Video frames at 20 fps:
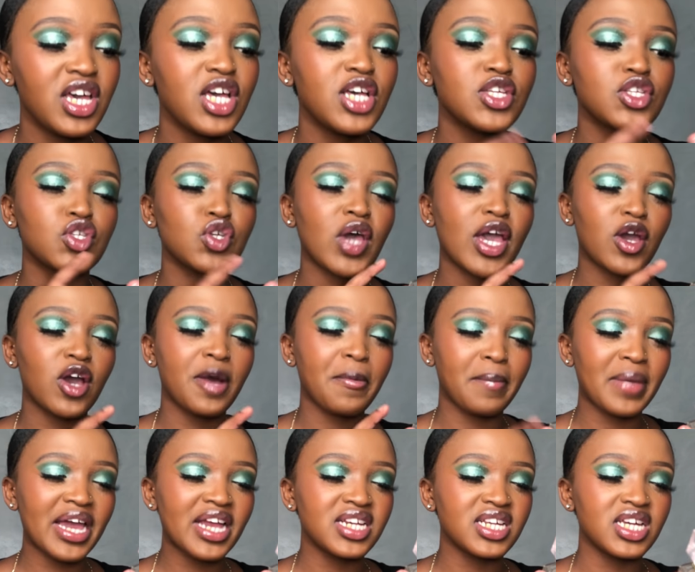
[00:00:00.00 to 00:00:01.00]
So I got
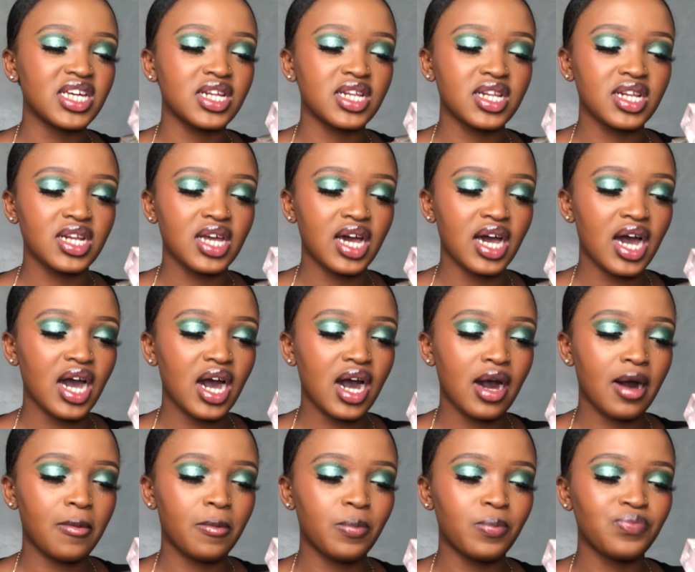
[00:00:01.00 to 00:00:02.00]
mine in
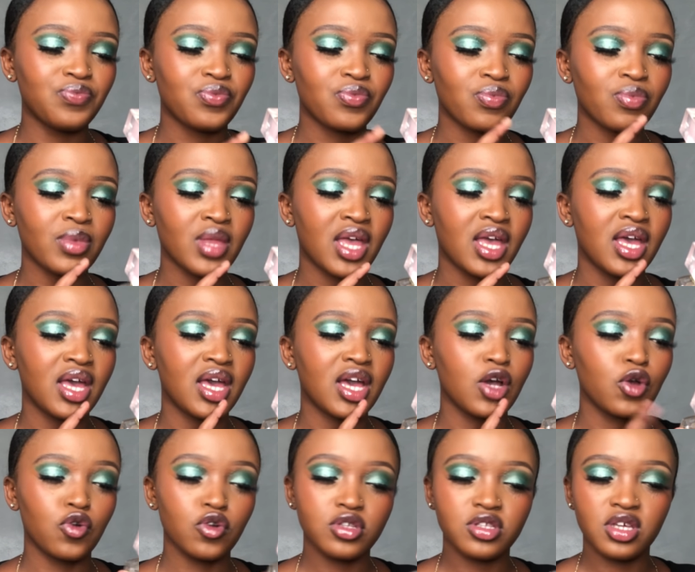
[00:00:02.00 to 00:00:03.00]

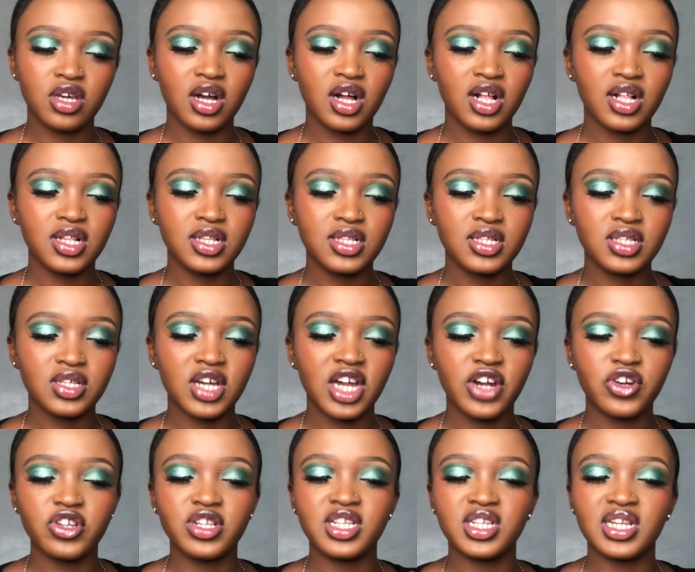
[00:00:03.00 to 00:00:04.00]
Good Girl
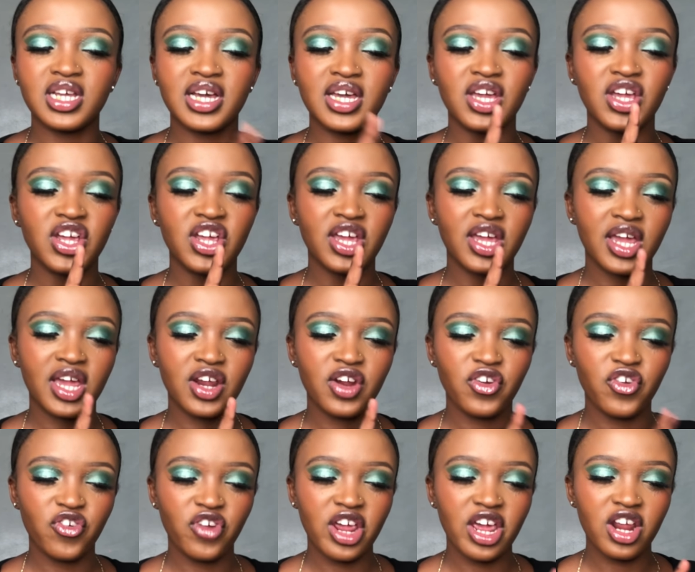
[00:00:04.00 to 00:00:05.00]
Carolina
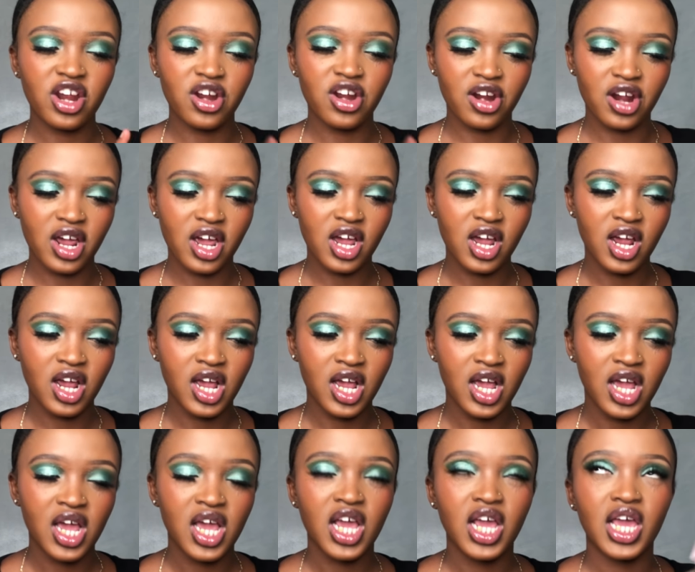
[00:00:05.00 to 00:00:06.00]
Herrera,
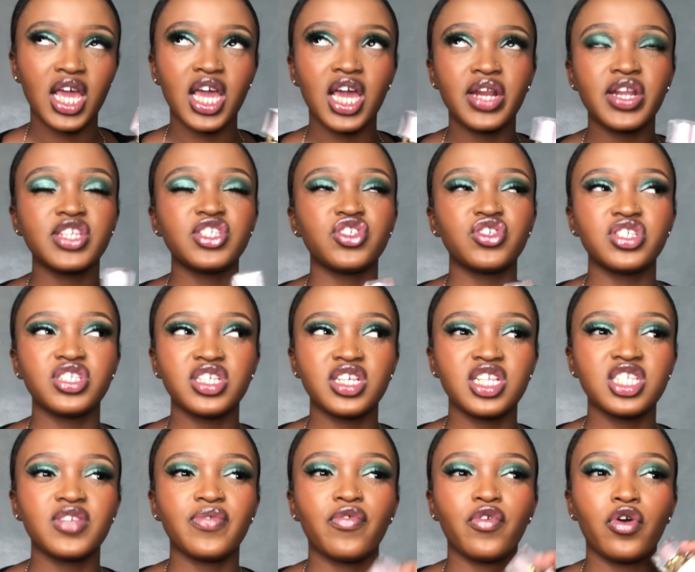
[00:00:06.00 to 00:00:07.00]
and it retails
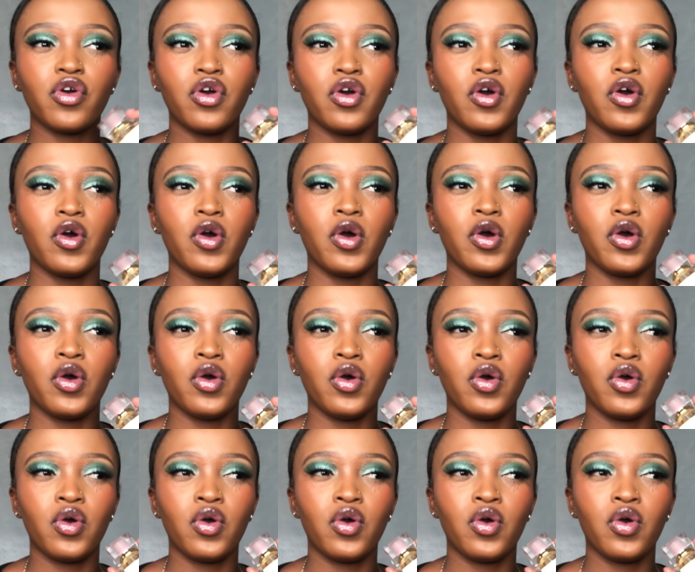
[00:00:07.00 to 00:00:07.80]
for